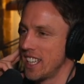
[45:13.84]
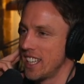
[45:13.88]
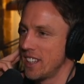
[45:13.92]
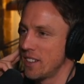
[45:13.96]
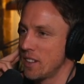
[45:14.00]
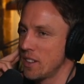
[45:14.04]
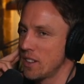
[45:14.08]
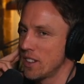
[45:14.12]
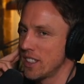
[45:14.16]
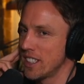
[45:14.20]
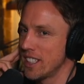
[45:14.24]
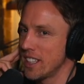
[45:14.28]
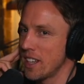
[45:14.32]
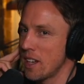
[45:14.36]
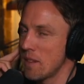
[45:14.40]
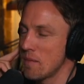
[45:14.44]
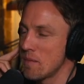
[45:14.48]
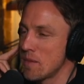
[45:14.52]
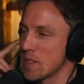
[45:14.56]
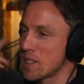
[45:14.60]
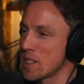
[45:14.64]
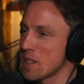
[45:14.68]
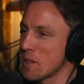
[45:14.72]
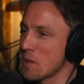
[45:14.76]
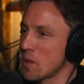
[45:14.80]
Well,
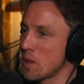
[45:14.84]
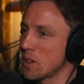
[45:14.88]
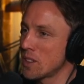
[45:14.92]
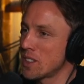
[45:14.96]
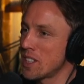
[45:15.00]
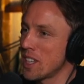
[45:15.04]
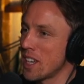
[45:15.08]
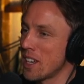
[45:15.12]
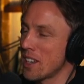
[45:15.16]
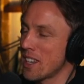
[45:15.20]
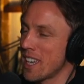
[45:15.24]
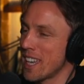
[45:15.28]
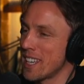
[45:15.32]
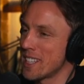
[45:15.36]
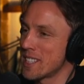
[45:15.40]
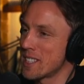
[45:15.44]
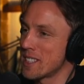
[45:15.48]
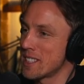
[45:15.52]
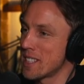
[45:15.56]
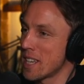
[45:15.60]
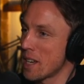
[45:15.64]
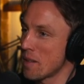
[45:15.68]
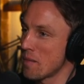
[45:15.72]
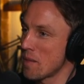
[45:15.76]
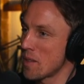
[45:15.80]
so what? So
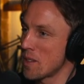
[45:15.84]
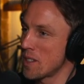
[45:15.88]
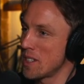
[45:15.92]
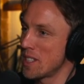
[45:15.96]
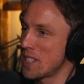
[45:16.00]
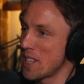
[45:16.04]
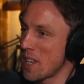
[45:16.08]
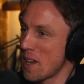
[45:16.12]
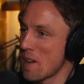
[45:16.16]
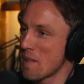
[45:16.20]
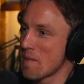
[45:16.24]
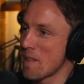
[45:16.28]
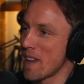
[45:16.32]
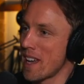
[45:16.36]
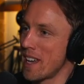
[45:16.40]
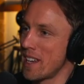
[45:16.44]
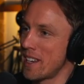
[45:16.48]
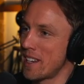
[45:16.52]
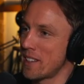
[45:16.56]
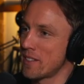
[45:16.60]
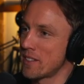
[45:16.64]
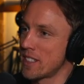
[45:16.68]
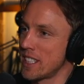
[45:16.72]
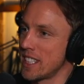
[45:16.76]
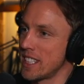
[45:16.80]
tell me what you know about
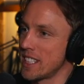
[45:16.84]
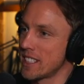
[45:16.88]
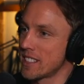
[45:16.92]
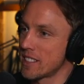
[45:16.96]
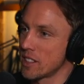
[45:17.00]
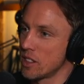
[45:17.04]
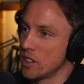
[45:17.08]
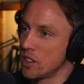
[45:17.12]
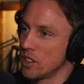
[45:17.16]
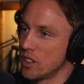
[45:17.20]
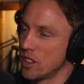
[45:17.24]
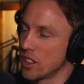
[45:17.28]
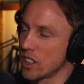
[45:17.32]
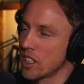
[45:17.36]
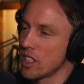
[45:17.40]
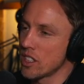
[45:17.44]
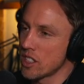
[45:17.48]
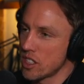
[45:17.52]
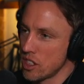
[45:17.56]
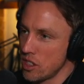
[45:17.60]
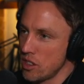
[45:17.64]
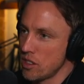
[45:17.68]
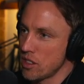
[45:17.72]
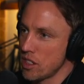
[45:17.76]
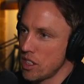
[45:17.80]

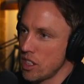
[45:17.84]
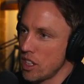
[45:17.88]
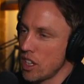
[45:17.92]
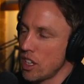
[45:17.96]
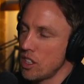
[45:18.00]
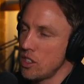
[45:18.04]
NFTs.